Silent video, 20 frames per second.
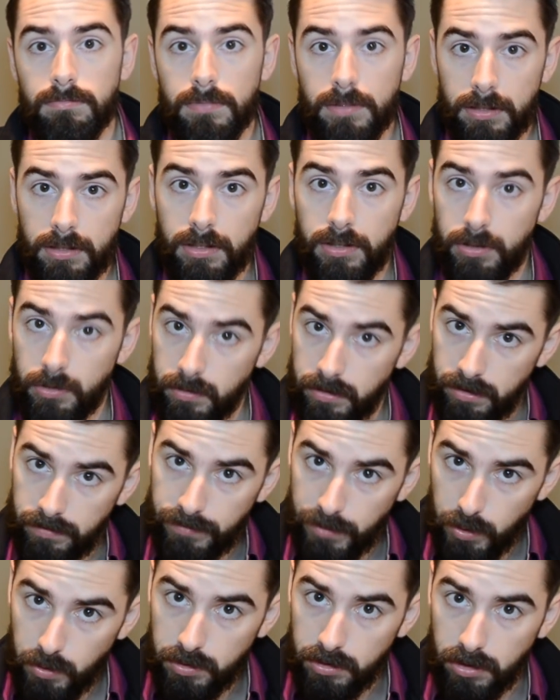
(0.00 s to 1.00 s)
to do in the
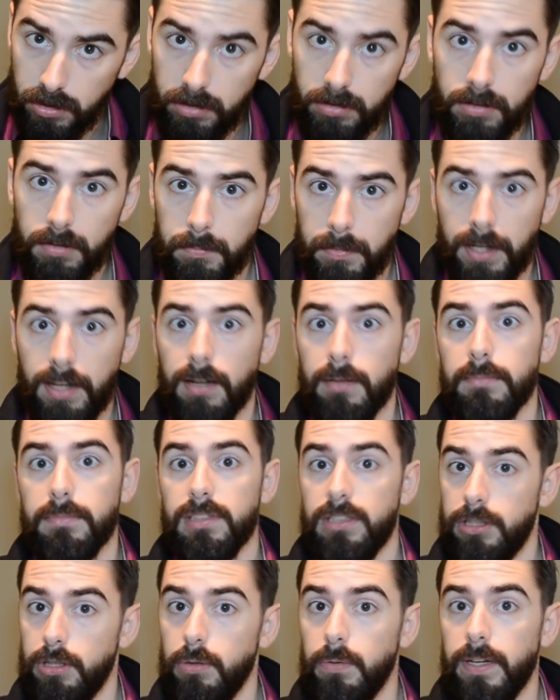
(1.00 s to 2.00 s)
future becomes
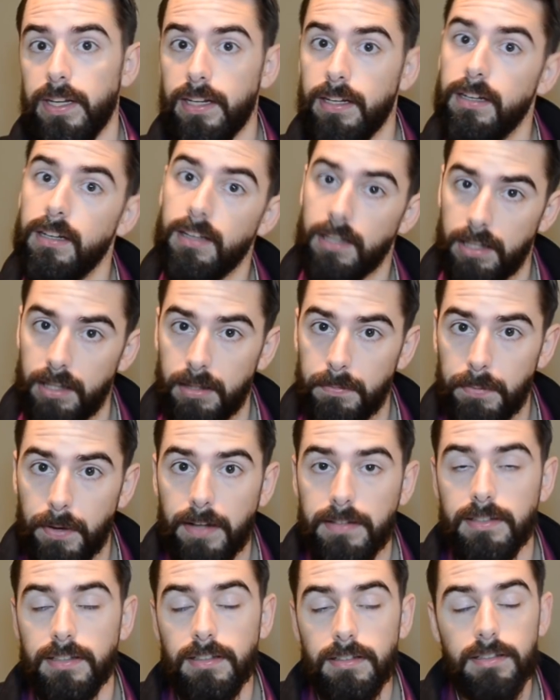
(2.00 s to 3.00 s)
doing in the
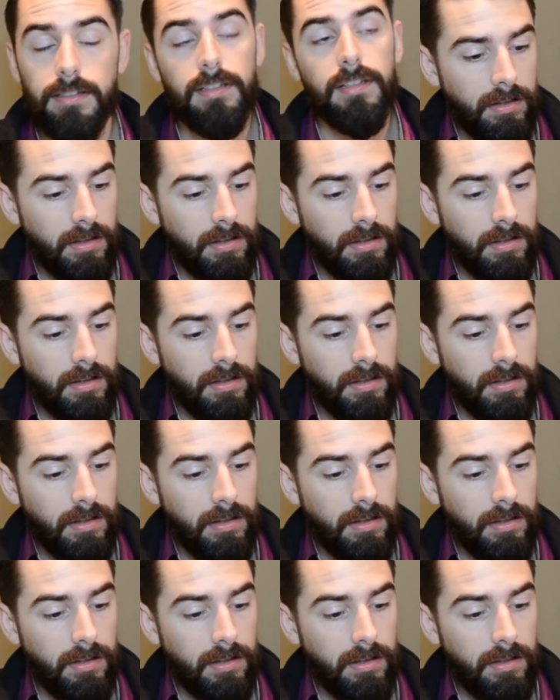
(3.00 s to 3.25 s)
present.